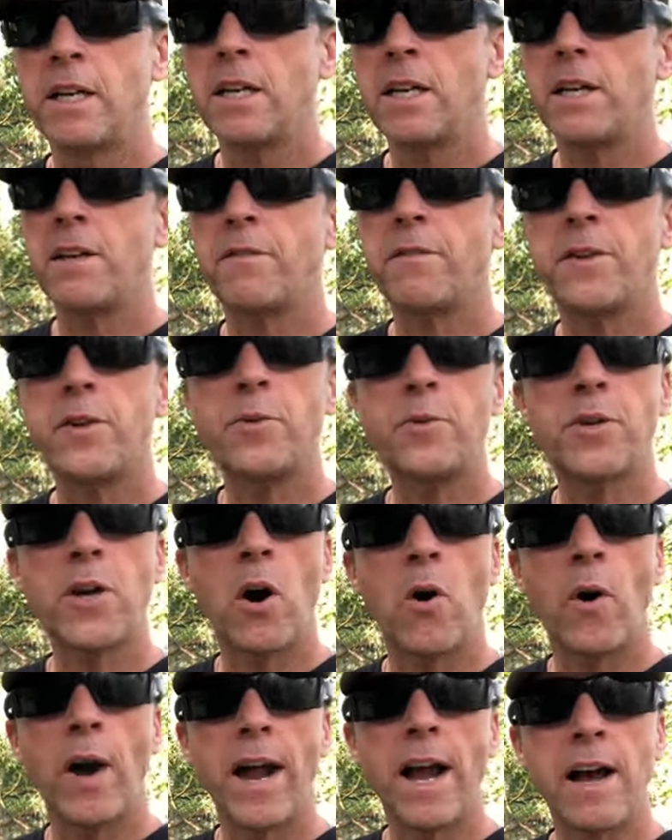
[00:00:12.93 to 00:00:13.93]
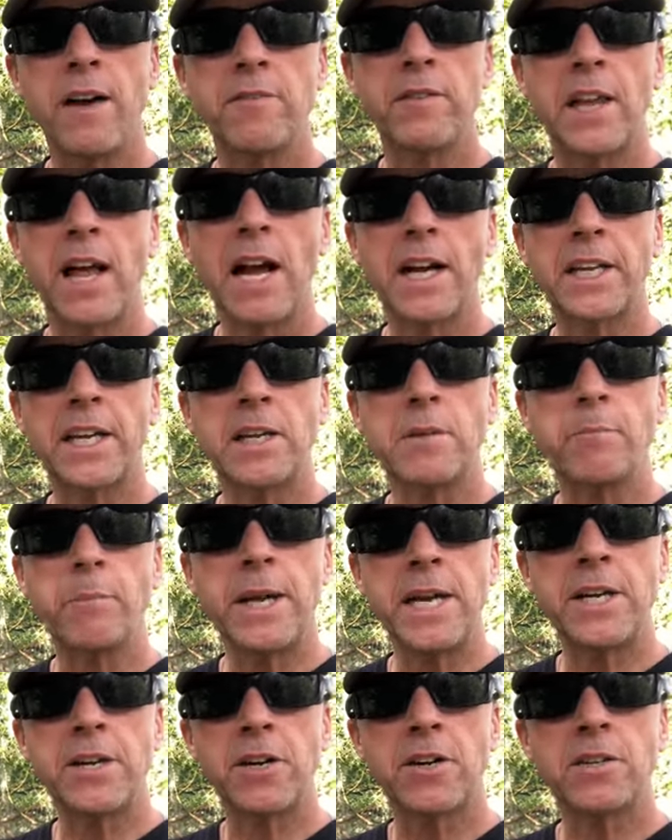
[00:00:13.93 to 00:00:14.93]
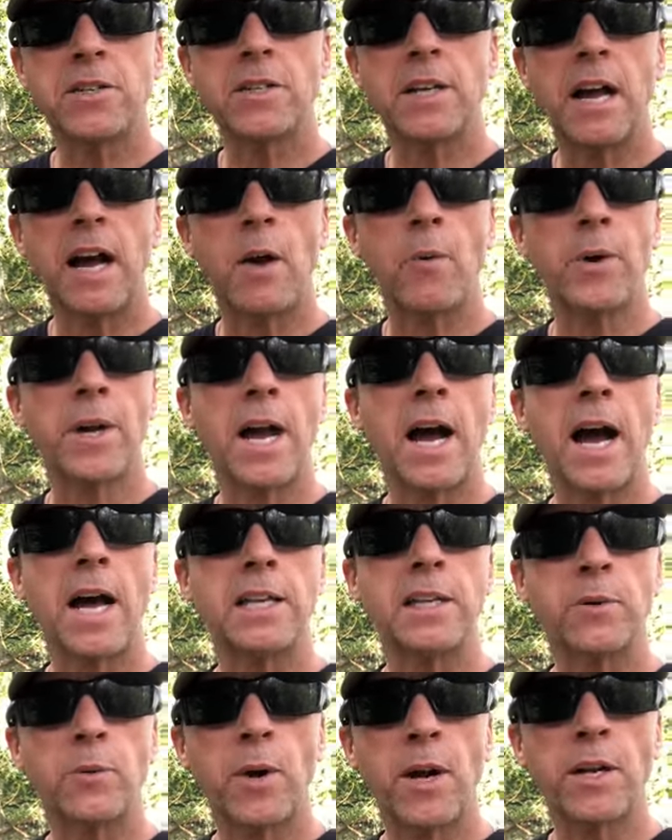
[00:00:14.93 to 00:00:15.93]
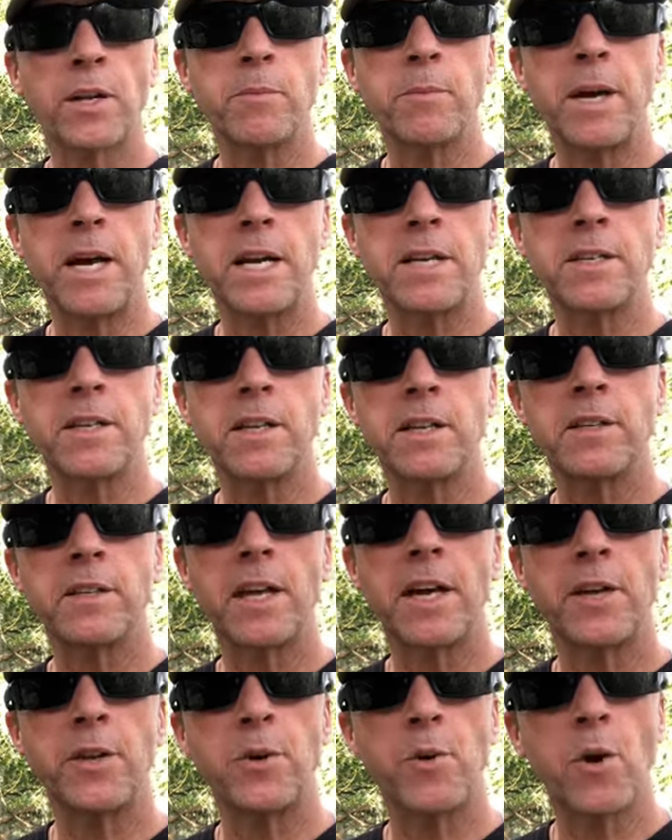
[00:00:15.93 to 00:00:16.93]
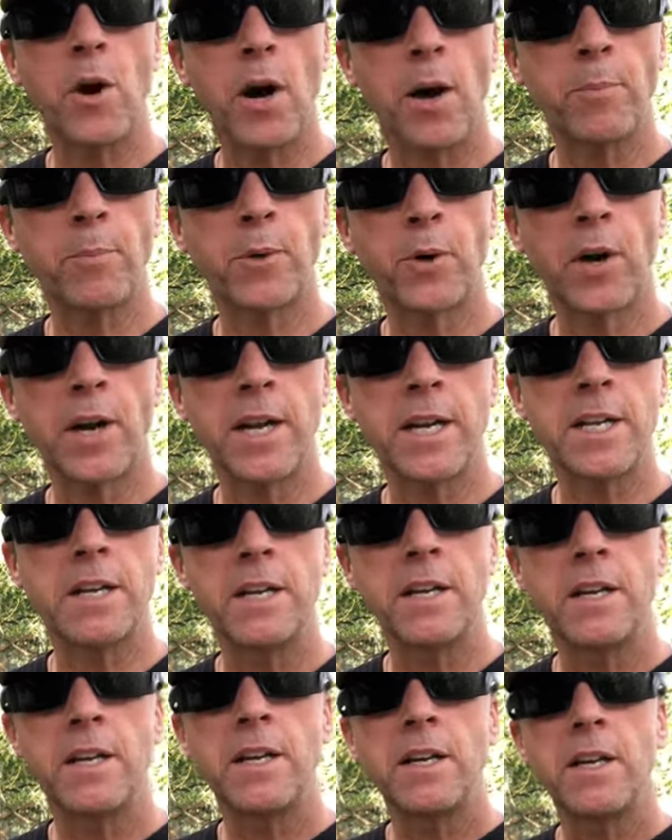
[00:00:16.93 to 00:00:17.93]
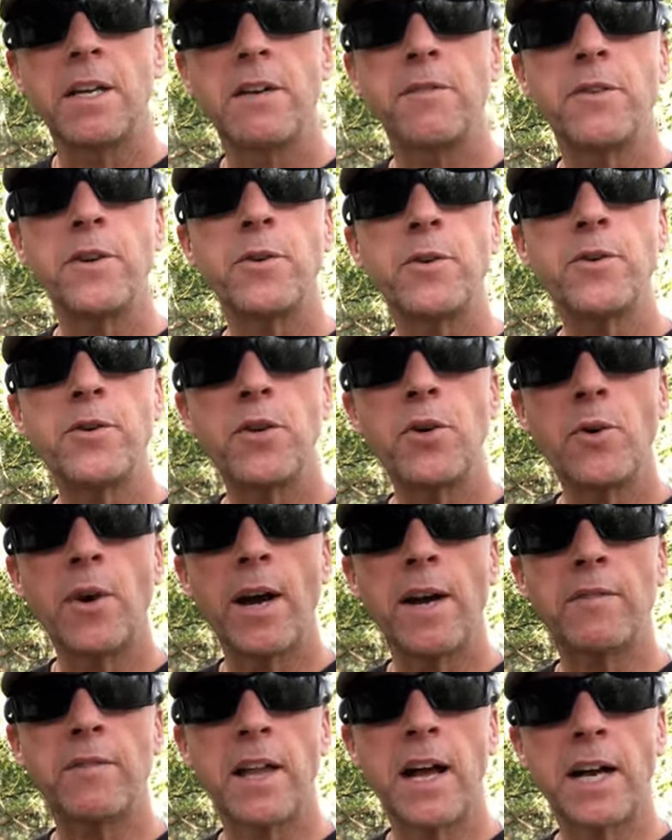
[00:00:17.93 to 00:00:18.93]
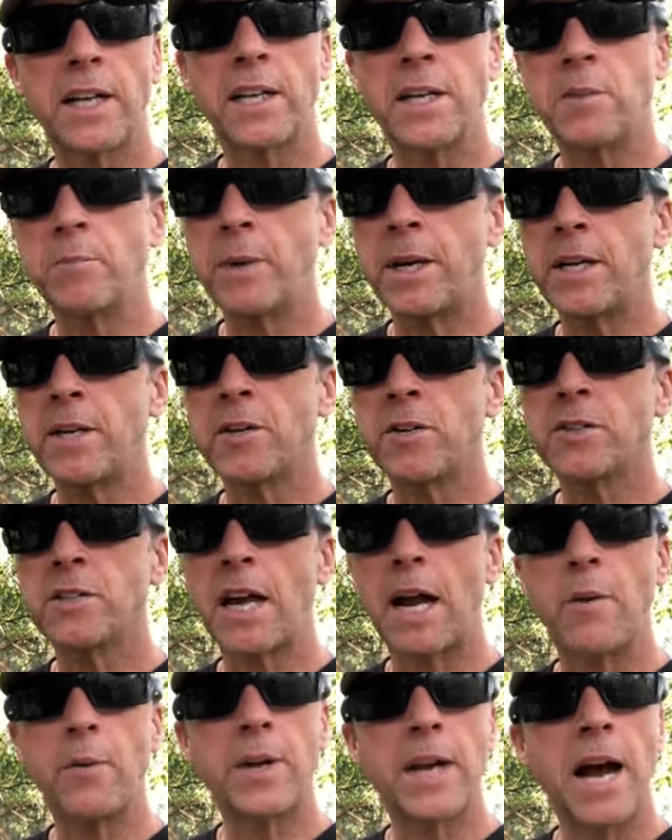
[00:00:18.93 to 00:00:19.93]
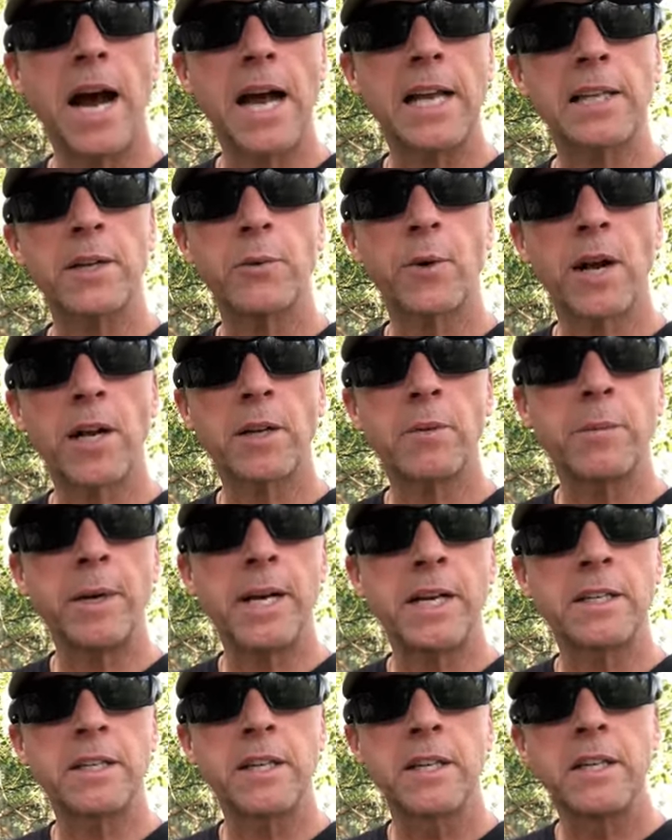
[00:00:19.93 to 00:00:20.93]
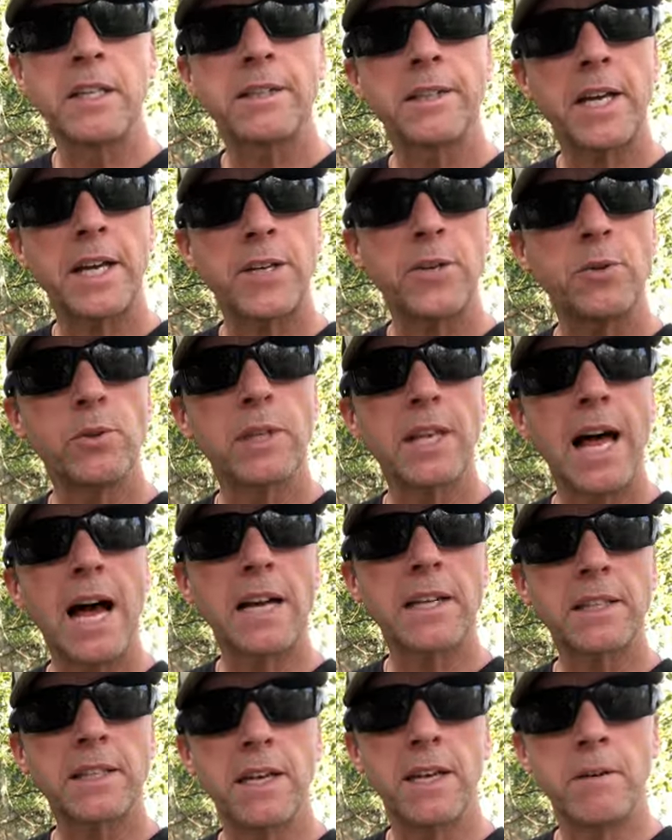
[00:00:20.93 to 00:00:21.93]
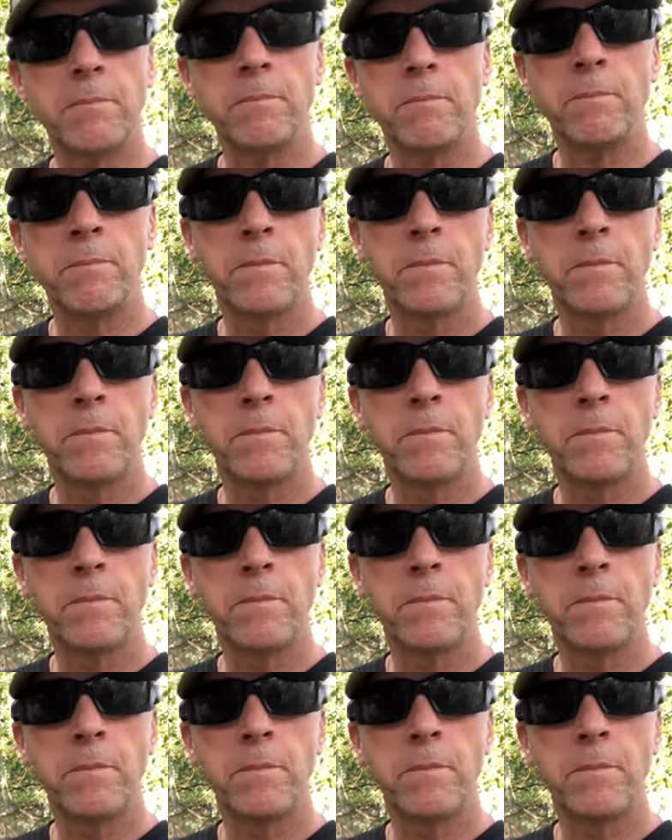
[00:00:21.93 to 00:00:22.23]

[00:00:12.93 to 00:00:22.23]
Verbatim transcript: If you don't have locking beaners, I would highly recommend that you upgrade. If you do have locking beaners, I would highly recommend that you lock them.